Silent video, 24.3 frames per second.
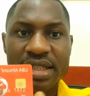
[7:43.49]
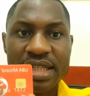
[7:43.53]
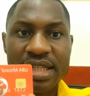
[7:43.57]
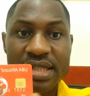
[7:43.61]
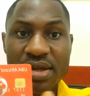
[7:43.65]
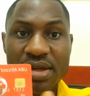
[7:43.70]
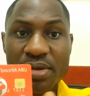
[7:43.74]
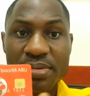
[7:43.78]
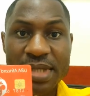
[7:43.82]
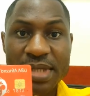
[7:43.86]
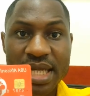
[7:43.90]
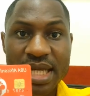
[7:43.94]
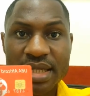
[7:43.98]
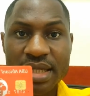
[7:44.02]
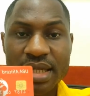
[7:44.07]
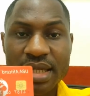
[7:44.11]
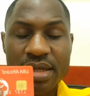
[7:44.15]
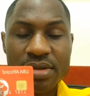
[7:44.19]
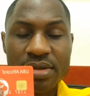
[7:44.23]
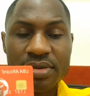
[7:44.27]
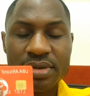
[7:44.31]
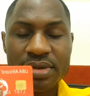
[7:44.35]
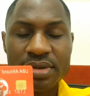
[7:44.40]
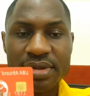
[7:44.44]
It's upside
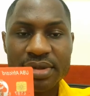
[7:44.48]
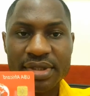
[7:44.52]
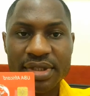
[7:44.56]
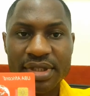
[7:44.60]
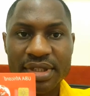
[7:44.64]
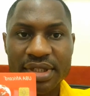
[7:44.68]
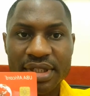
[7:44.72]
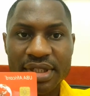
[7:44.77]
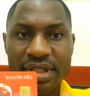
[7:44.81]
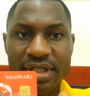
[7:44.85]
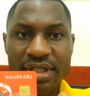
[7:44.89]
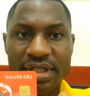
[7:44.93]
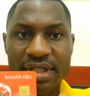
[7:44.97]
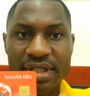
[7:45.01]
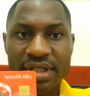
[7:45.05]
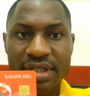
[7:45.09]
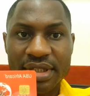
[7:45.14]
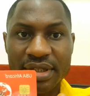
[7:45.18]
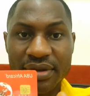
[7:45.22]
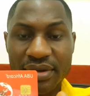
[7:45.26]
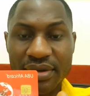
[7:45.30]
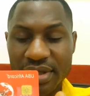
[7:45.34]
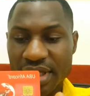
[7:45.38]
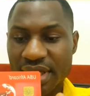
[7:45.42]
down,
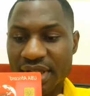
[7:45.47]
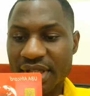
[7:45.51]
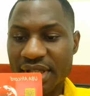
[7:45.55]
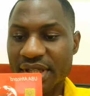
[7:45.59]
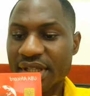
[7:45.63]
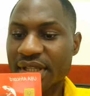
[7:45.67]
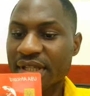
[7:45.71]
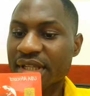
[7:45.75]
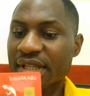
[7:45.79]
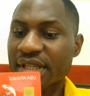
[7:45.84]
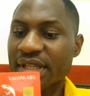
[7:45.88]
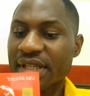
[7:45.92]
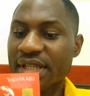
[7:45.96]
okay?